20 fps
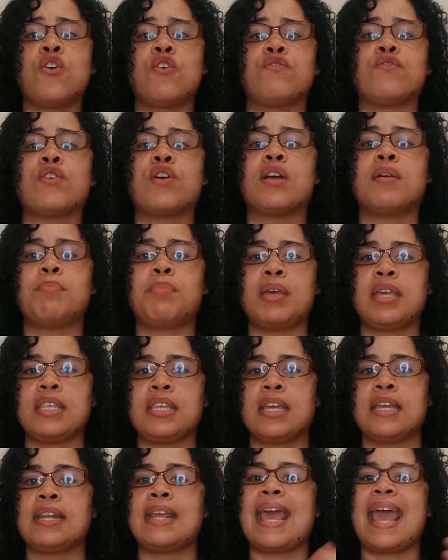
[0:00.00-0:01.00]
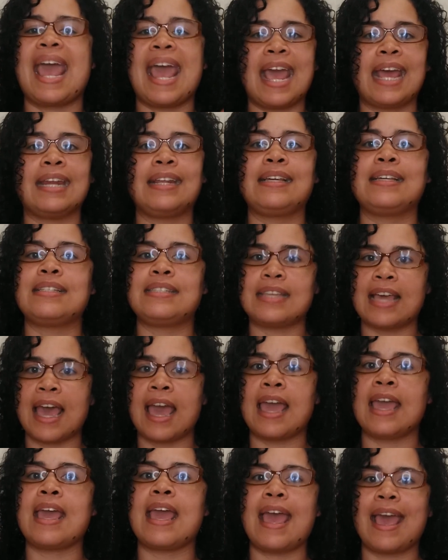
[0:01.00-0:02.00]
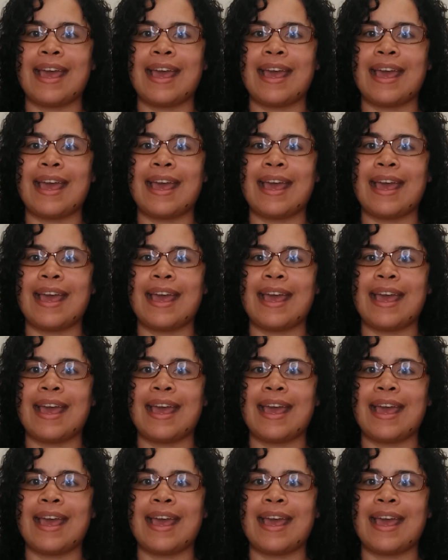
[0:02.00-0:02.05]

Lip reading: over opinion any day,